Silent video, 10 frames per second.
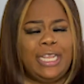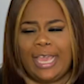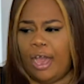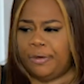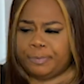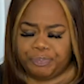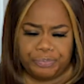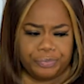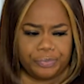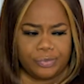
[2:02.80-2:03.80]
the girl.
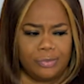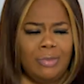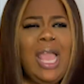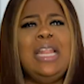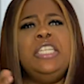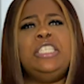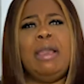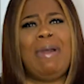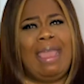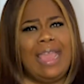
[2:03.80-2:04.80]
I need to
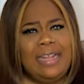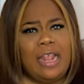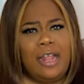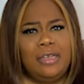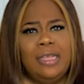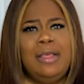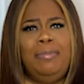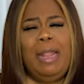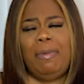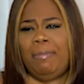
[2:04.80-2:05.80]
get my hair done.
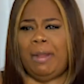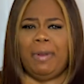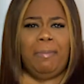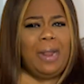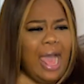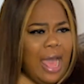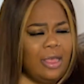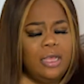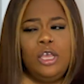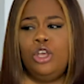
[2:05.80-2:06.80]
Blah, blah, blah, blah, blah.
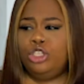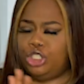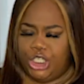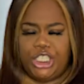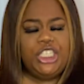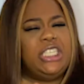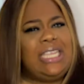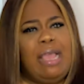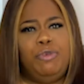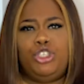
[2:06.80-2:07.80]
This is the
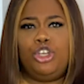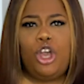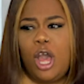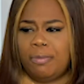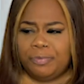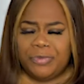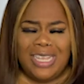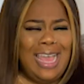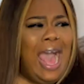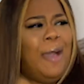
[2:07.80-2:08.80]
time it should come.
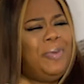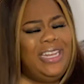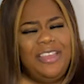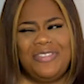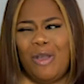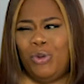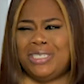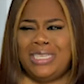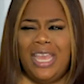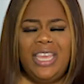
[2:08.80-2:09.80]
I believe there
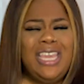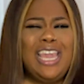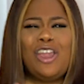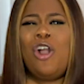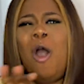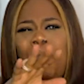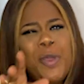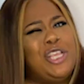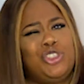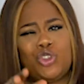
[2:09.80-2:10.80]
was a hiccup,
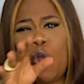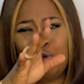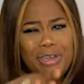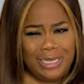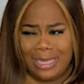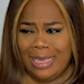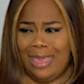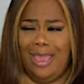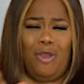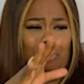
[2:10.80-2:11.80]
a story,
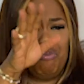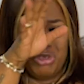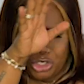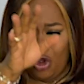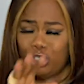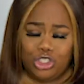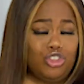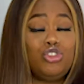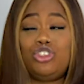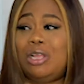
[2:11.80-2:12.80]
a
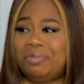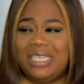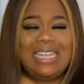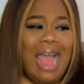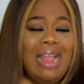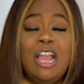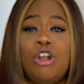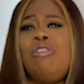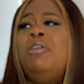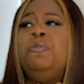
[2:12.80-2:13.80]
misconstrued something that
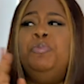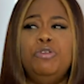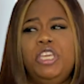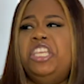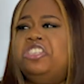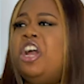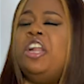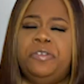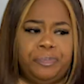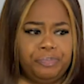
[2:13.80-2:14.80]
Crown Beauty done.